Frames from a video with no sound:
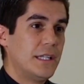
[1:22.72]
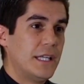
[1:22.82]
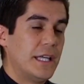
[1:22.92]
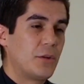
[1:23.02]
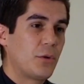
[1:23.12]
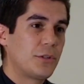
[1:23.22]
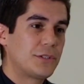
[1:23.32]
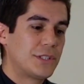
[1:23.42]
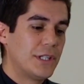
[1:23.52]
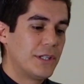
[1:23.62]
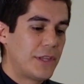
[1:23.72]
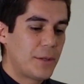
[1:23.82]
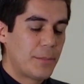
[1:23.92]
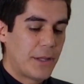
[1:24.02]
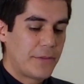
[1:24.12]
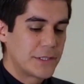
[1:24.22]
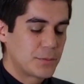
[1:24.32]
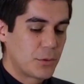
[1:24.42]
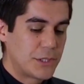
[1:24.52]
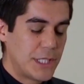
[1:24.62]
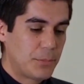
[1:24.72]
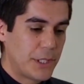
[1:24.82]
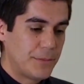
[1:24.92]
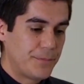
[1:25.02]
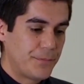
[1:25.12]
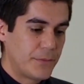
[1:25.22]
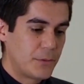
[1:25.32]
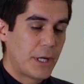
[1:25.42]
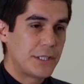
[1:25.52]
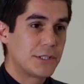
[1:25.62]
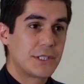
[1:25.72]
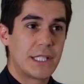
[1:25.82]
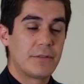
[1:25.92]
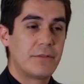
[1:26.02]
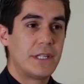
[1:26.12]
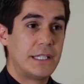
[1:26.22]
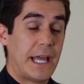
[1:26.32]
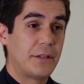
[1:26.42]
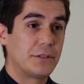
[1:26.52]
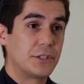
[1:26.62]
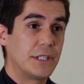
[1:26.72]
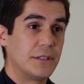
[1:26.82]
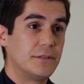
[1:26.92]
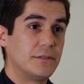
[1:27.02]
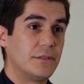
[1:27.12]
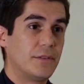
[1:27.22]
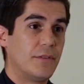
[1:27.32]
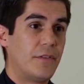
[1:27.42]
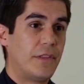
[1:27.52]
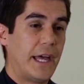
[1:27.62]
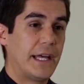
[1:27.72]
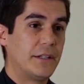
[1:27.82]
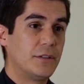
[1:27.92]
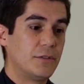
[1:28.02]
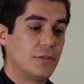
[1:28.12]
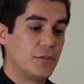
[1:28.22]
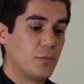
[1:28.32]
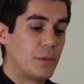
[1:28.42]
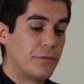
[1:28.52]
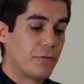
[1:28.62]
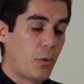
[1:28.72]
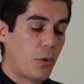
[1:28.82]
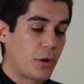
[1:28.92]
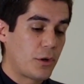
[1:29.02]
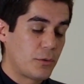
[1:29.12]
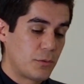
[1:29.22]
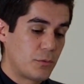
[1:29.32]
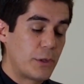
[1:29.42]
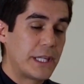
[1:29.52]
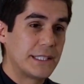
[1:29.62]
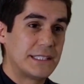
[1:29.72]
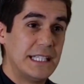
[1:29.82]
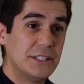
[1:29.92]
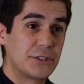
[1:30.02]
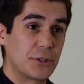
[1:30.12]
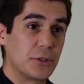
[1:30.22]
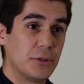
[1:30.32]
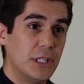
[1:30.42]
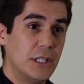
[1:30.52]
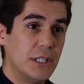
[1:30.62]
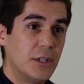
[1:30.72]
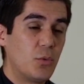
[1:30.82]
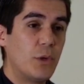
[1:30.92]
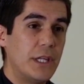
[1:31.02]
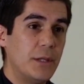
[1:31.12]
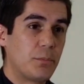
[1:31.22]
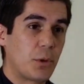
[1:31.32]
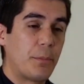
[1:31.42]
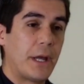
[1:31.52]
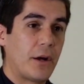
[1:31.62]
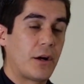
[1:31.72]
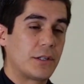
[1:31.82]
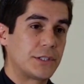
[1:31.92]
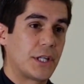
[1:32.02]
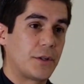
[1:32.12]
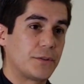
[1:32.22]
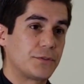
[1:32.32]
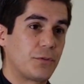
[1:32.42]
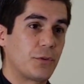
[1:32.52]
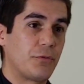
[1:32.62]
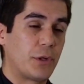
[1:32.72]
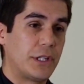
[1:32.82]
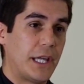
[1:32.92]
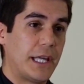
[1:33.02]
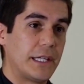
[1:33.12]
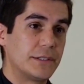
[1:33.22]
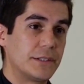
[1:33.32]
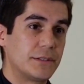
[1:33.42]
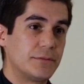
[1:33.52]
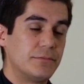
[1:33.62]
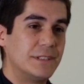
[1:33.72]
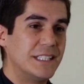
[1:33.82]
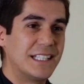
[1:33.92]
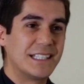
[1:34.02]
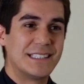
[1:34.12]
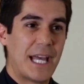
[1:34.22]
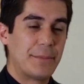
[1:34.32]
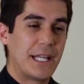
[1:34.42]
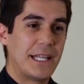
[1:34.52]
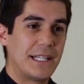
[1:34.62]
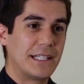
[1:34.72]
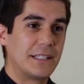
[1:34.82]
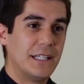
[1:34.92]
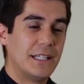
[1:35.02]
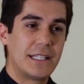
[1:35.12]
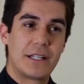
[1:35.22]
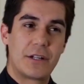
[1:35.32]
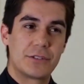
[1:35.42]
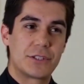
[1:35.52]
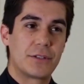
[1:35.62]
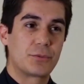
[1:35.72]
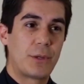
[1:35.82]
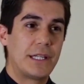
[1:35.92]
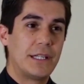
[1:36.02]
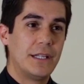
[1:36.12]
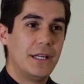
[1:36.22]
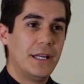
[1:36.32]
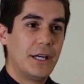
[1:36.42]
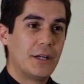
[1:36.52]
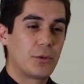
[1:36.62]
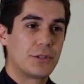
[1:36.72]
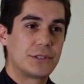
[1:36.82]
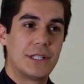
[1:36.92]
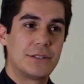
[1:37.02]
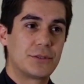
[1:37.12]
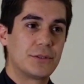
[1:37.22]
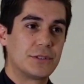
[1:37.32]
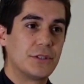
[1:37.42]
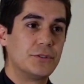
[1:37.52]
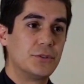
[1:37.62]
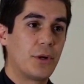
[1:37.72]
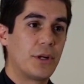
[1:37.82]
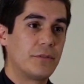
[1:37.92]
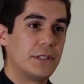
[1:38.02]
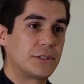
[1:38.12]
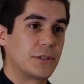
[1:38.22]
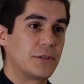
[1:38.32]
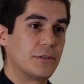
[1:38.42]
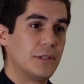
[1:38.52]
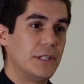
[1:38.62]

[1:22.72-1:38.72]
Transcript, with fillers: In order to think about this more deeply, you might just think of the analogy that before we get to Easter, we prepare ourselves for 40 days, decontaminating, getting ourselves ready in order to enter into the joy of Easter.